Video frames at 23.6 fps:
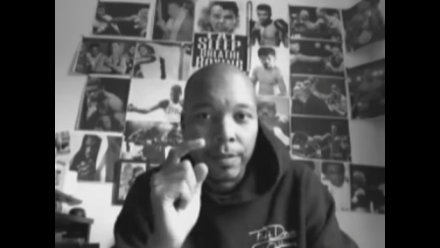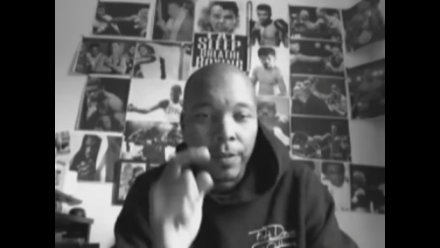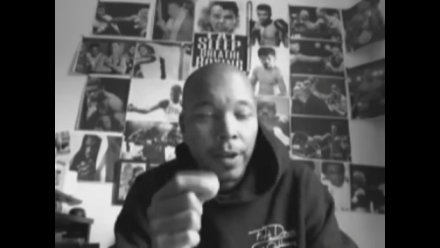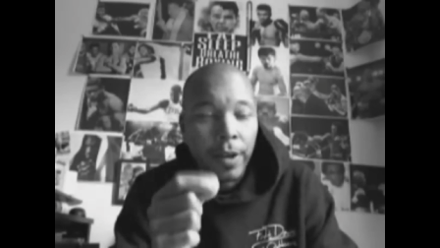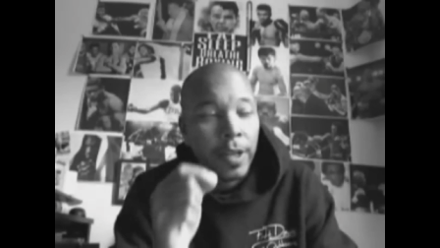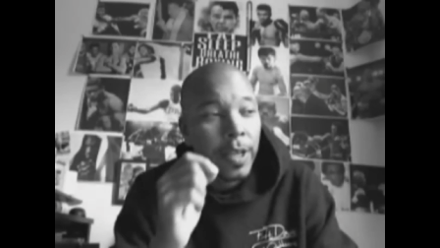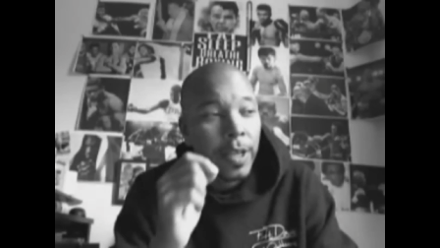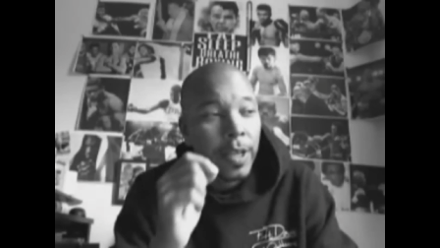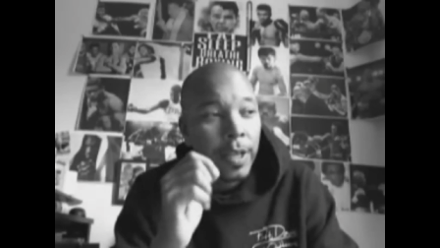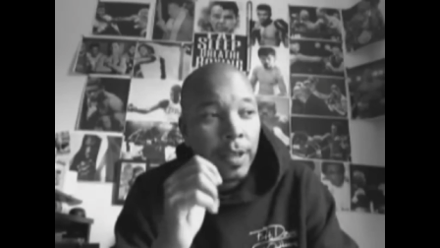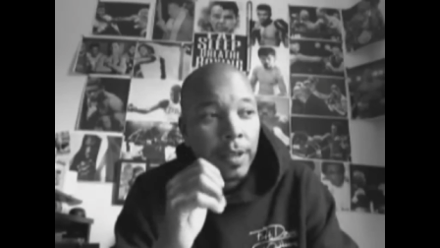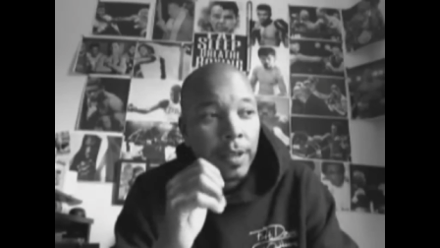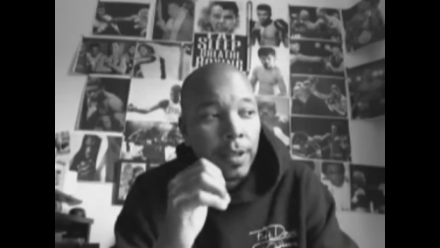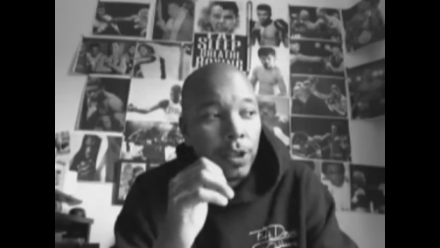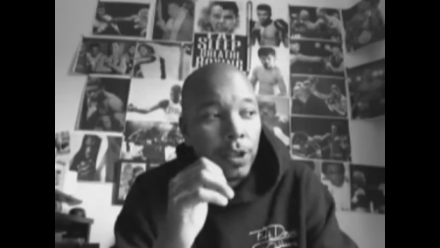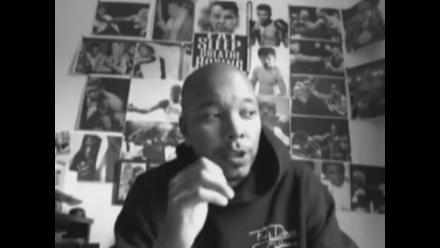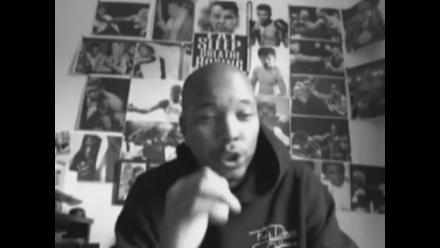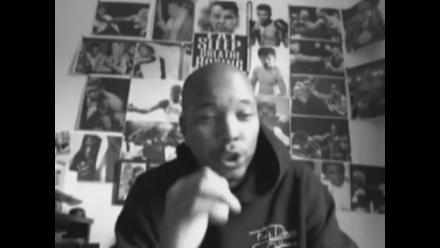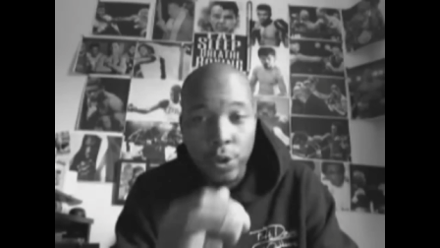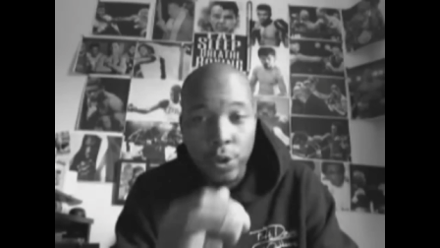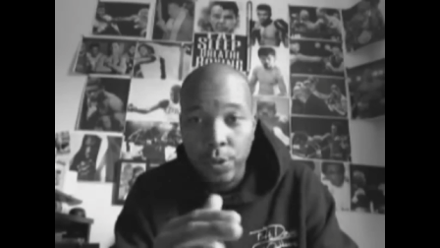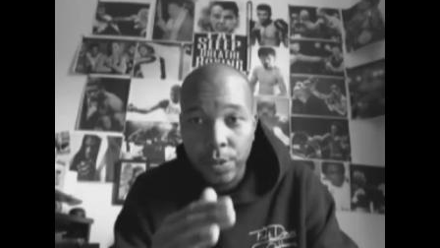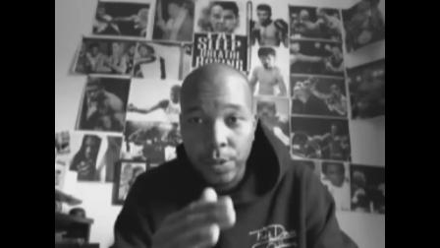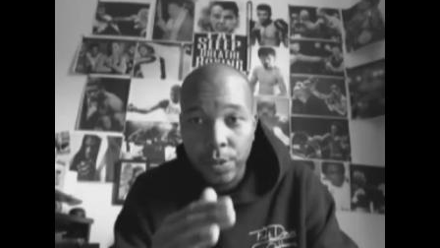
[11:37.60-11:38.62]
fucking
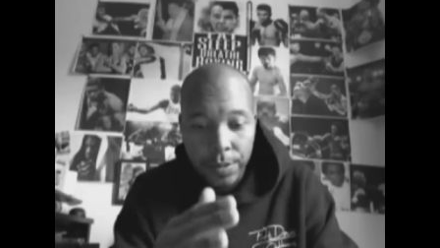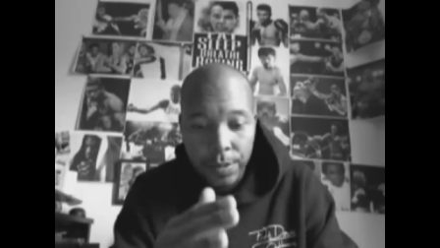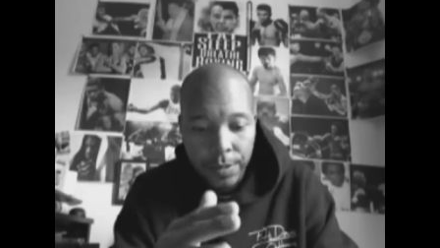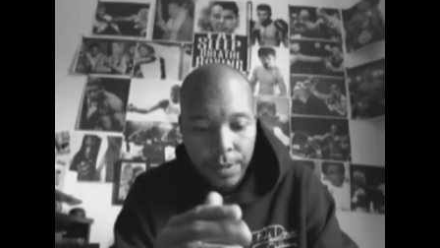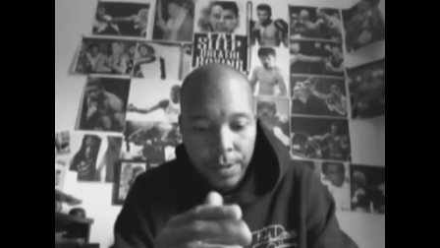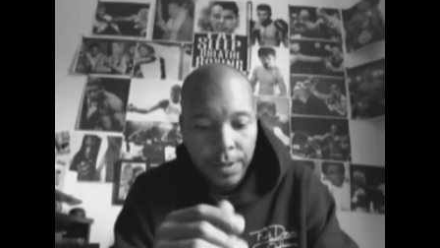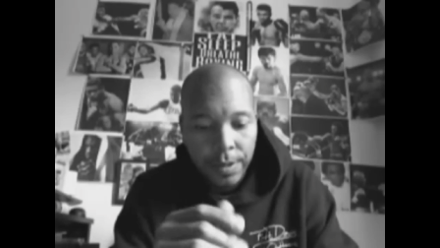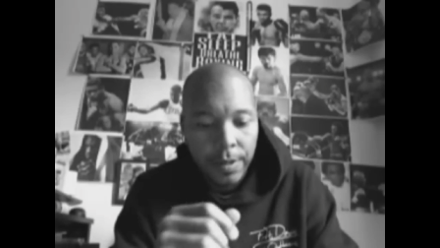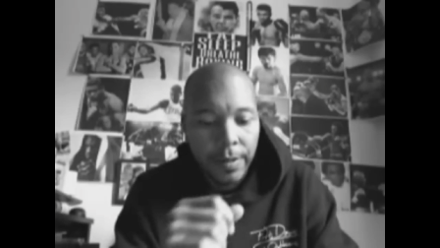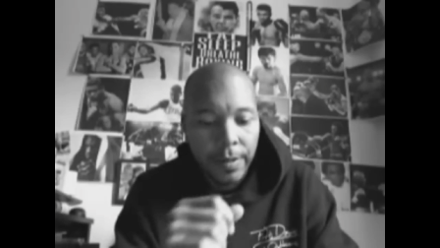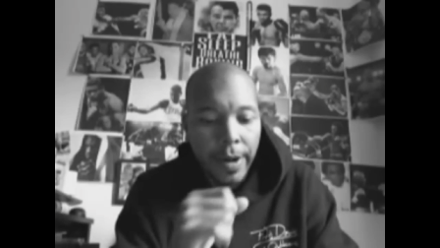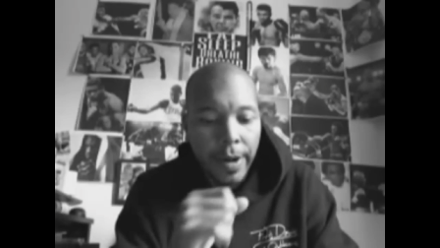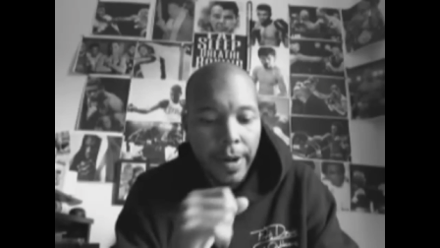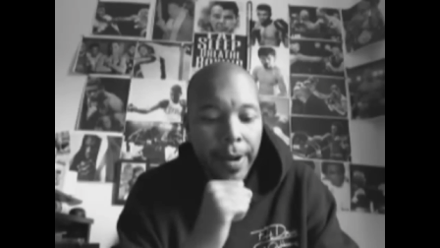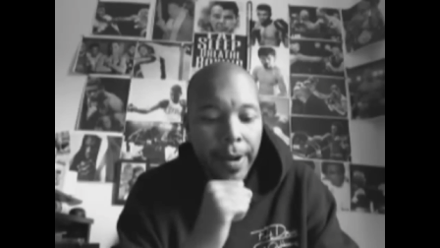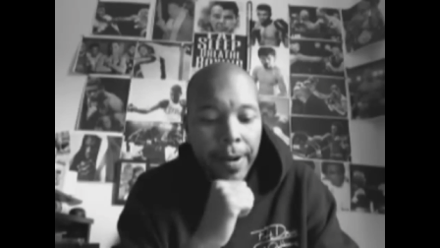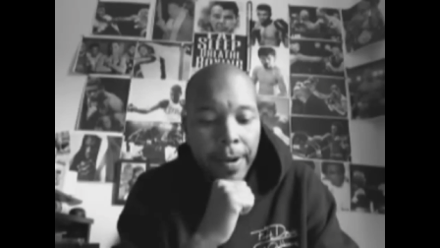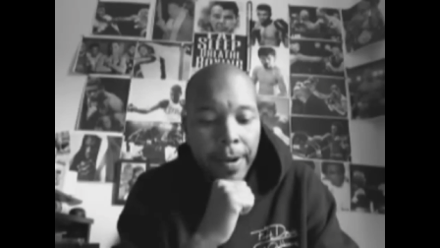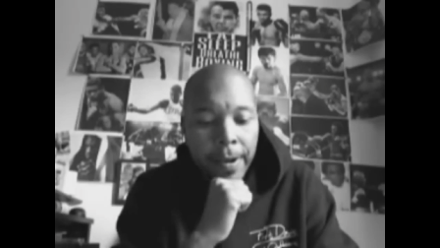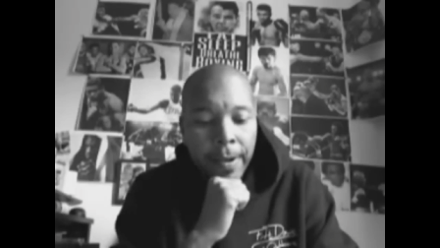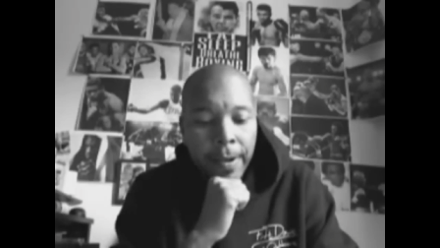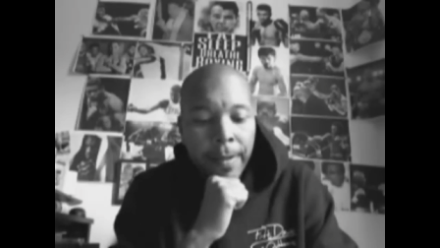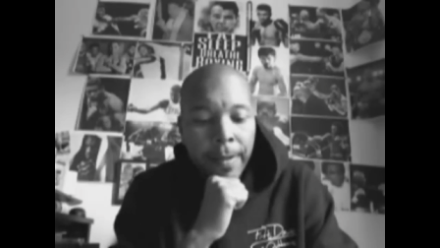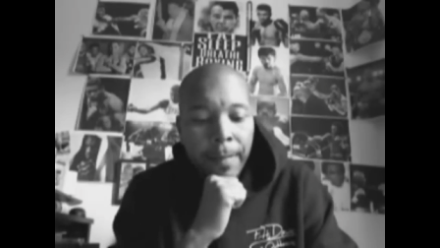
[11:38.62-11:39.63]
show, all right?
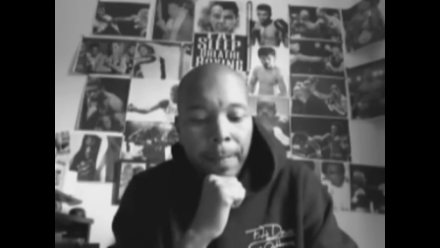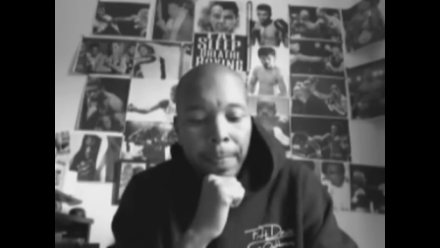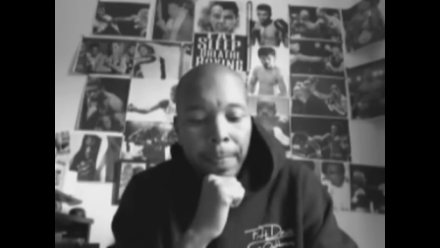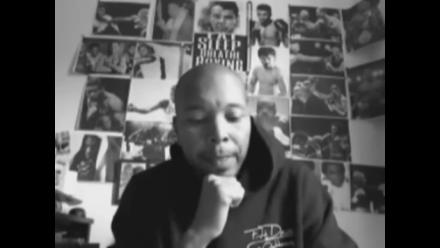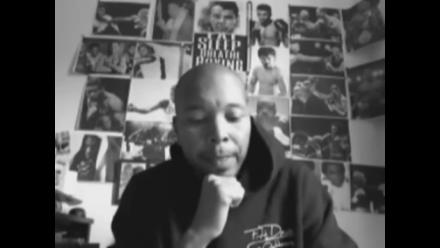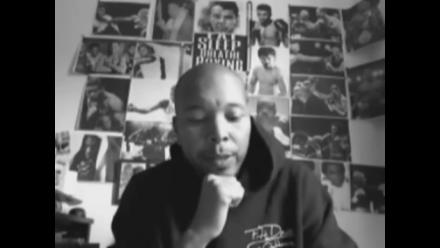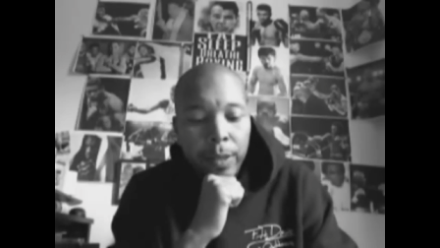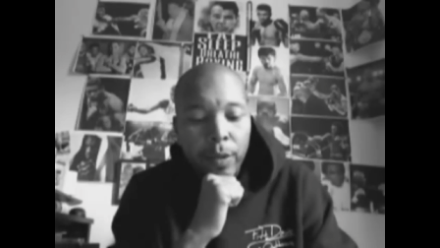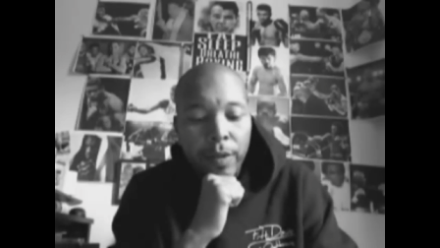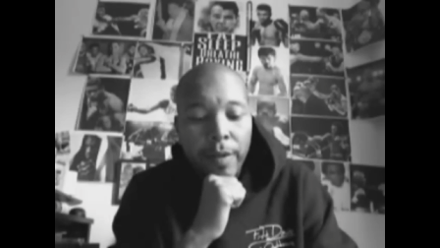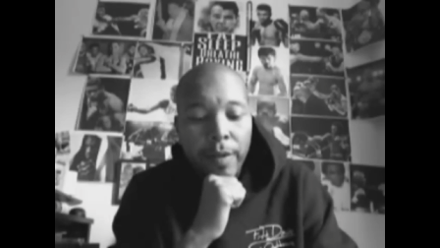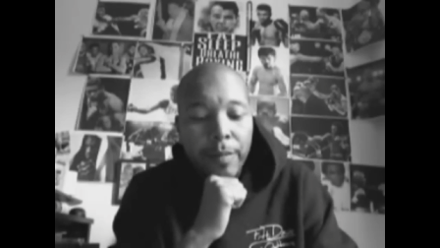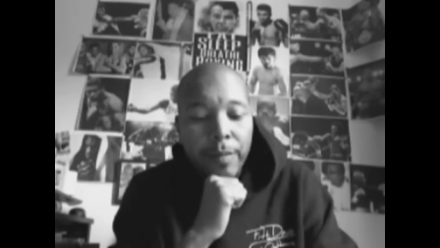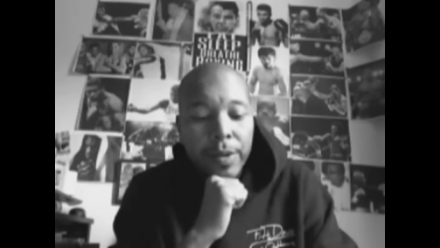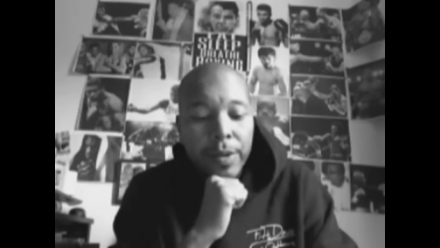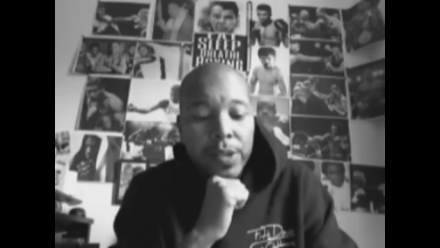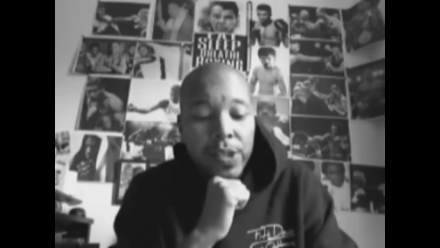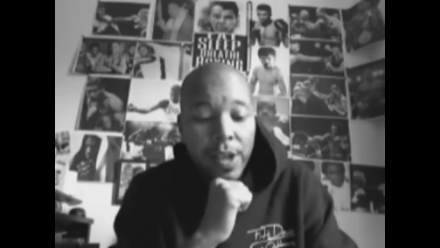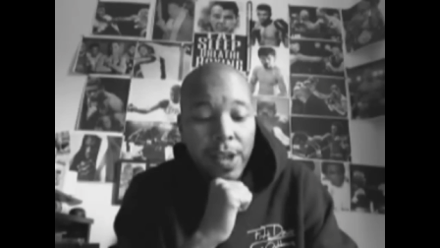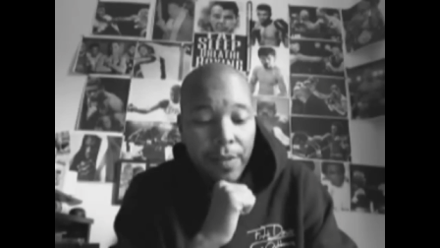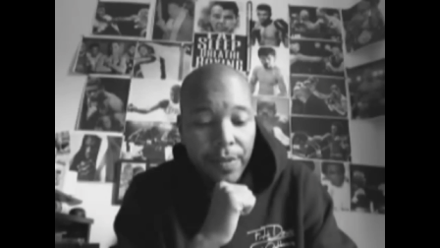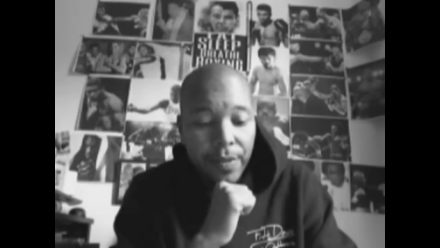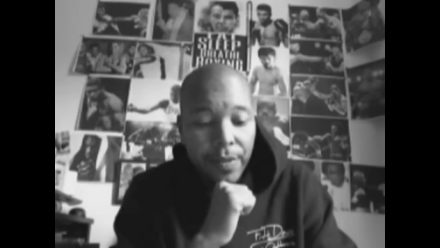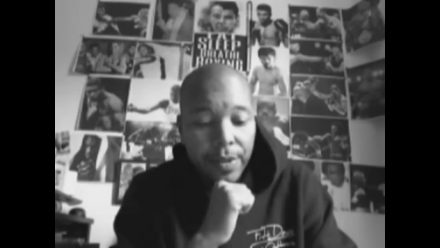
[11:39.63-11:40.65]
November
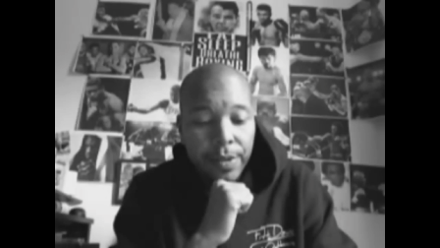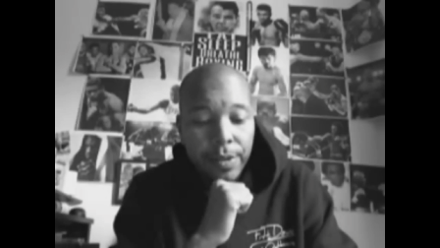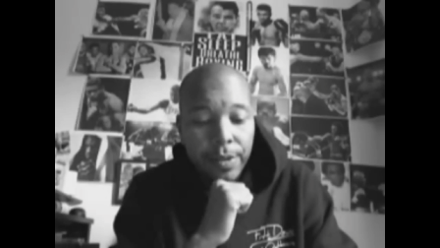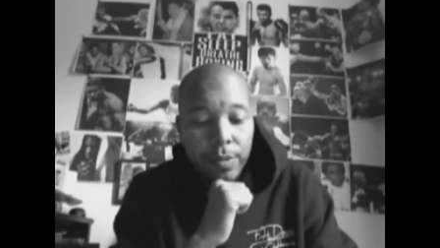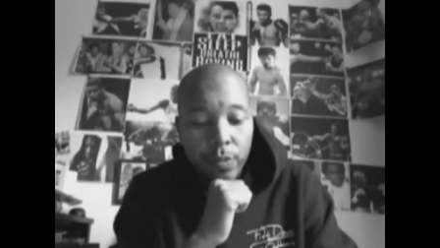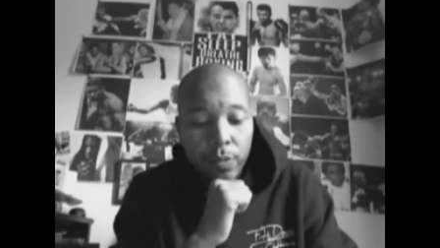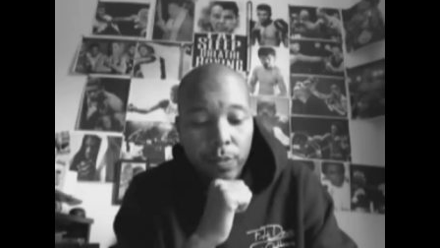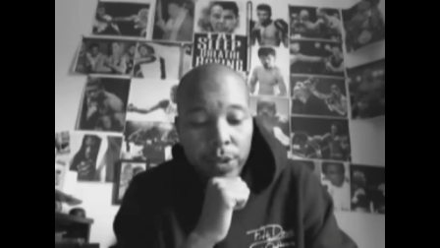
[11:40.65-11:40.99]
7th,